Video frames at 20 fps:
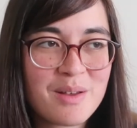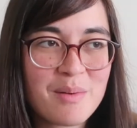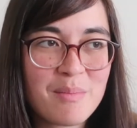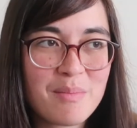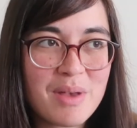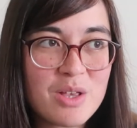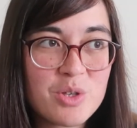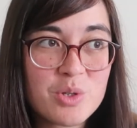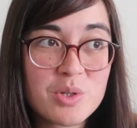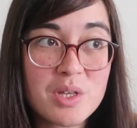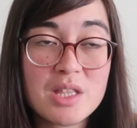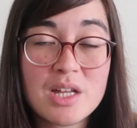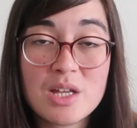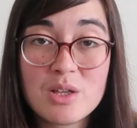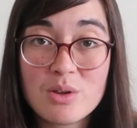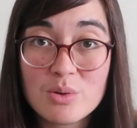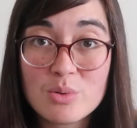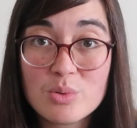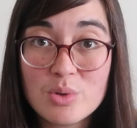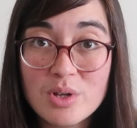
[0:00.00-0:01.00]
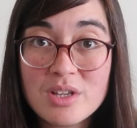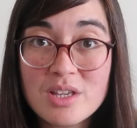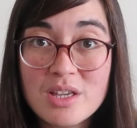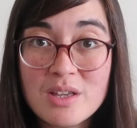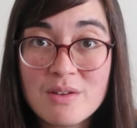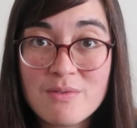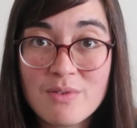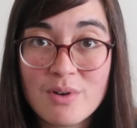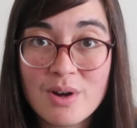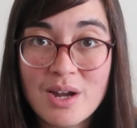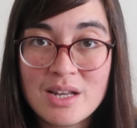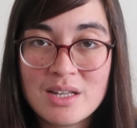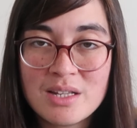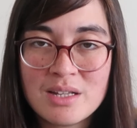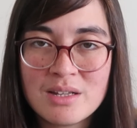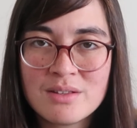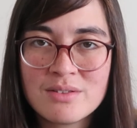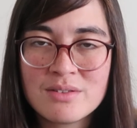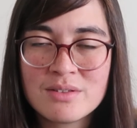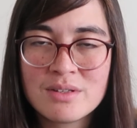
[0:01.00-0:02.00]
basically, that you're looking for
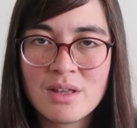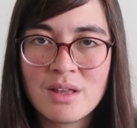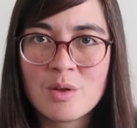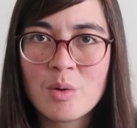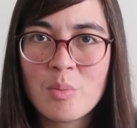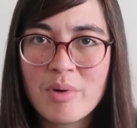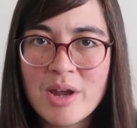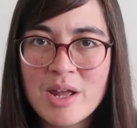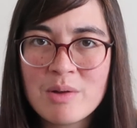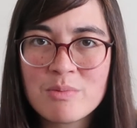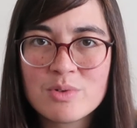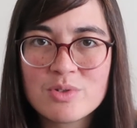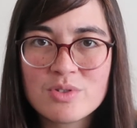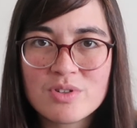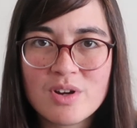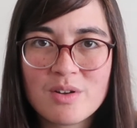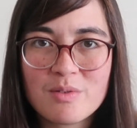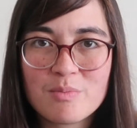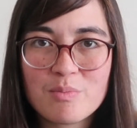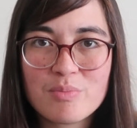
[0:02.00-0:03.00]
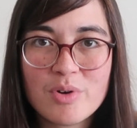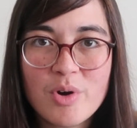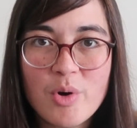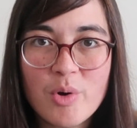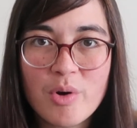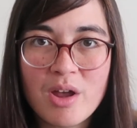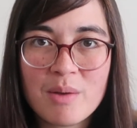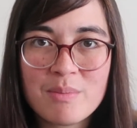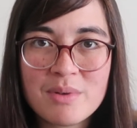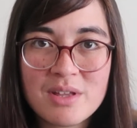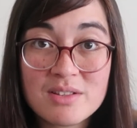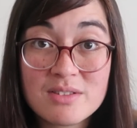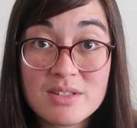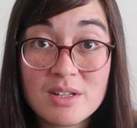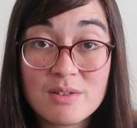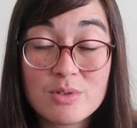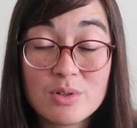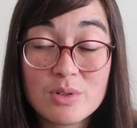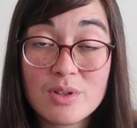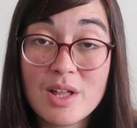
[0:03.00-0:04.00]
ideas, your brain will start programming
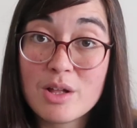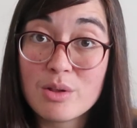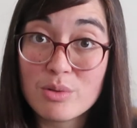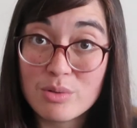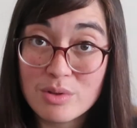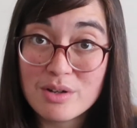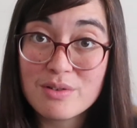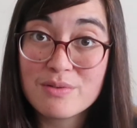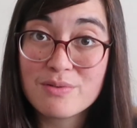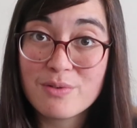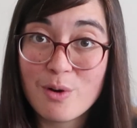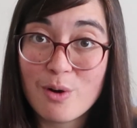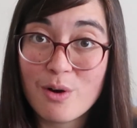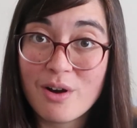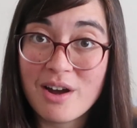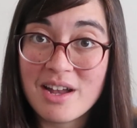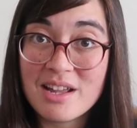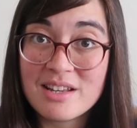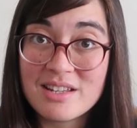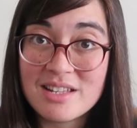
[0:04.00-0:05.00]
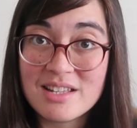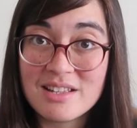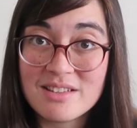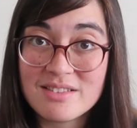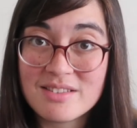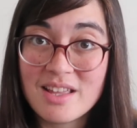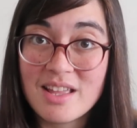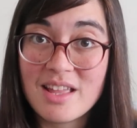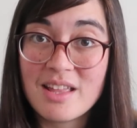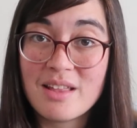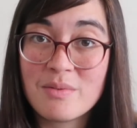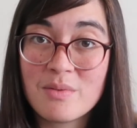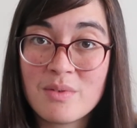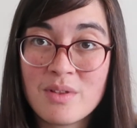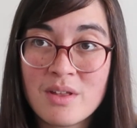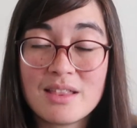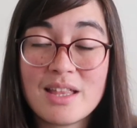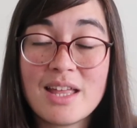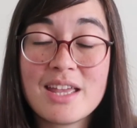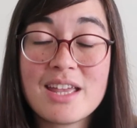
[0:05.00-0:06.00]
itself to like look for ideas. And
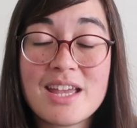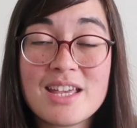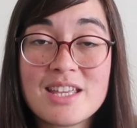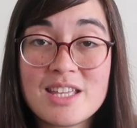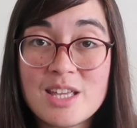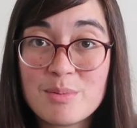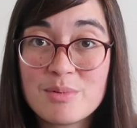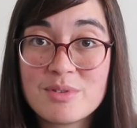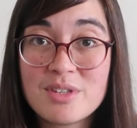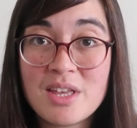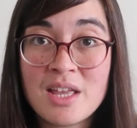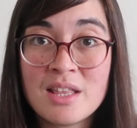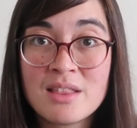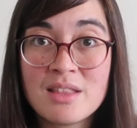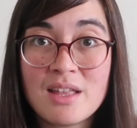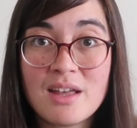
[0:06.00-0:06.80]
like I keep saying,